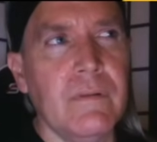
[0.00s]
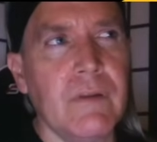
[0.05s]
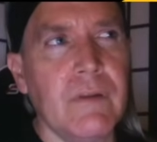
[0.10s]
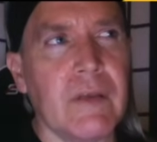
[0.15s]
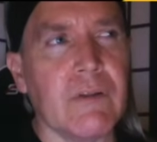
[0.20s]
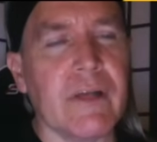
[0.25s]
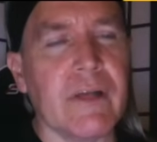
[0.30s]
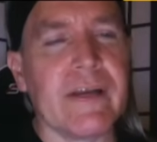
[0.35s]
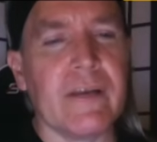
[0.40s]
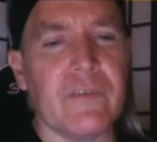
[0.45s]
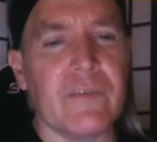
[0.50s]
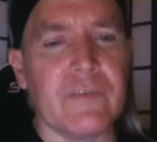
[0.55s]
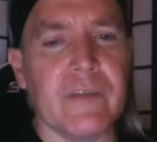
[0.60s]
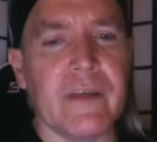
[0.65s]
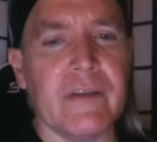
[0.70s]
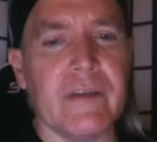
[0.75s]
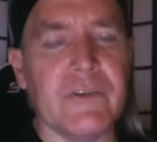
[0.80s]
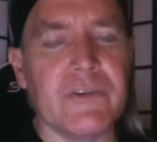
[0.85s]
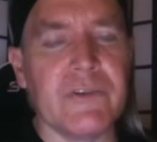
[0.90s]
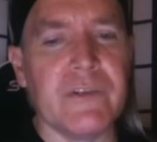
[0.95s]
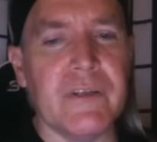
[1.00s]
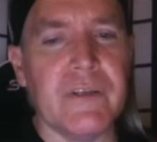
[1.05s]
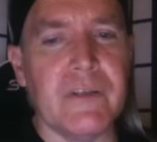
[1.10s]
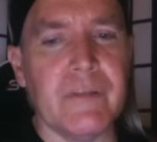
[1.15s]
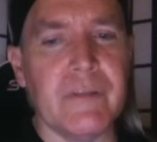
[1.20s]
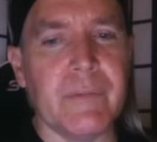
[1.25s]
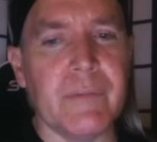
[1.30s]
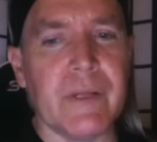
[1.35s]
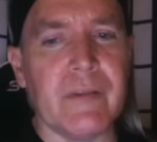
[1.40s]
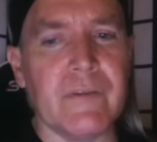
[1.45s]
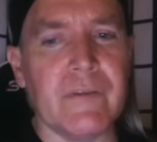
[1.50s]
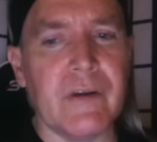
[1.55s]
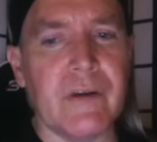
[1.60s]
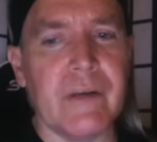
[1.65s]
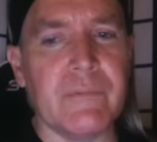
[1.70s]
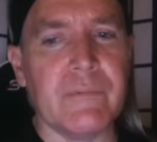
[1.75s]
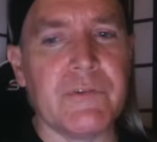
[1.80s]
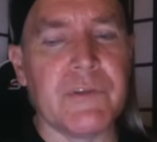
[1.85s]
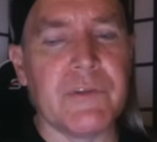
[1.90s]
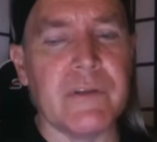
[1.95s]
and like I said, she by the
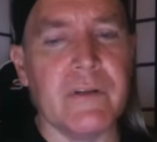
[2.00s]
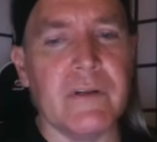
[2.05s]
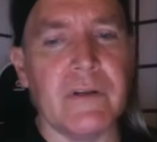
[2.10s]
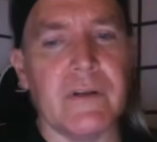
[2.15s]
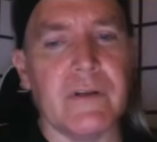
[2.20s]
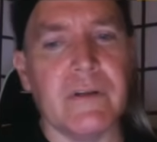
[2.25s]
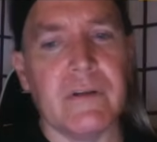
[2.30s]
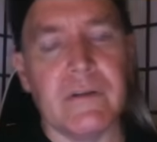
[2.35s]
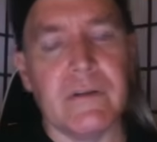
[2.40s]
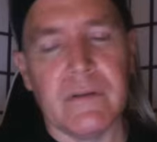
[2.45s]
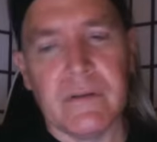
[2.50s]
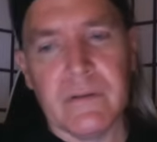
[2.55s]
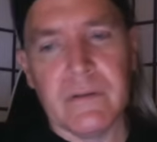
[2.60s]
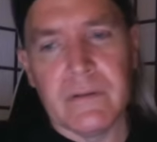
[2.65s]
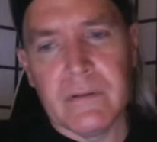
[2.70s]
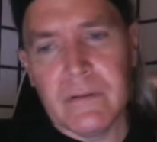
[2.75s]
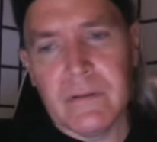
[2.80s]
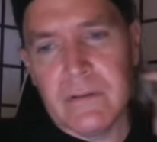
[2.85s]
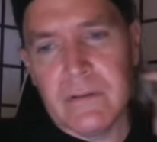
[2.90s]
time she'd uh